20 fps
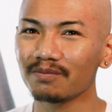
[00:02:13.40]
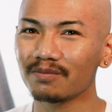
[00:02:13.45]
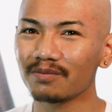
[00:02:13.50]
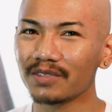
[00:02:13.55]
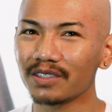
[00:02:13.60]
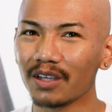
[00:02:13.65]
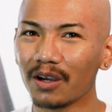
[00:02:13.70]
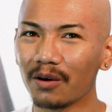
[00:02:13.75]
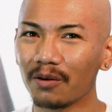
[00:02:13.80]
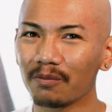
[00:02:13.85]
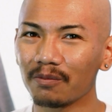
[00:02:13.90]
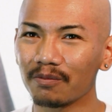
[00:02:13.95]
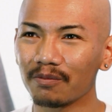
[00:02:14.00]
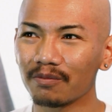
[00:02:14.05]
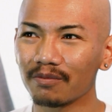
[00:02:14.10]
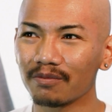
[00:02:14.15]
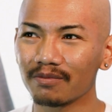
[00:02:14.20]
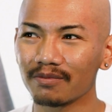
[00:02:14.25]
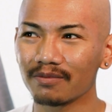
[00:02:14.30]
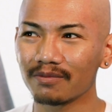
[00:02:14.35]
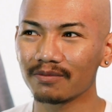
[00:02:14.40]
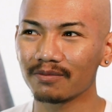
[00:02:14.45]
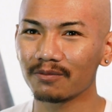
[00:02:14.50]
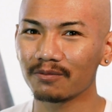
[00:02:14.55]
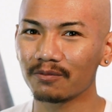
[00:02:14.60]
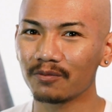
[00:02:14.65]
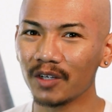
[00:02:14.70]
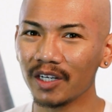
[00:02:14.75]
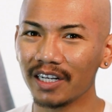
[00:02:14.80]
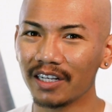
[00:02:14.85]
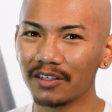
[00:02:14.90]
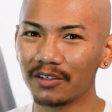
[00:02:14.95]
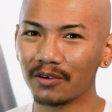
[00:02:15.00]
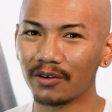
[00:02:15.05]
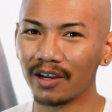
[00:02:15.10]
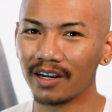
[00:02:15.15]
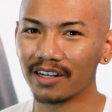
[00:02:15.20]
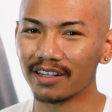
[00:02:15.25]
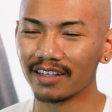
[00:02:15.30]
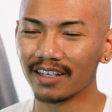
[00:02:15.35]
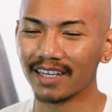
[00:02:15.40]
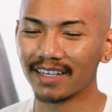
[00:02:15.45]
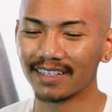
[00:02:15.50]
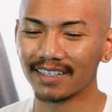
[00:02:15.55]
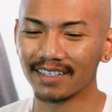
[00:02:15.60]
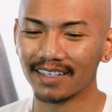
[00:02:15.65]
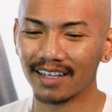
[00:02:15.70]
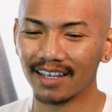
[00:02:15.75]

So we didn't do anything.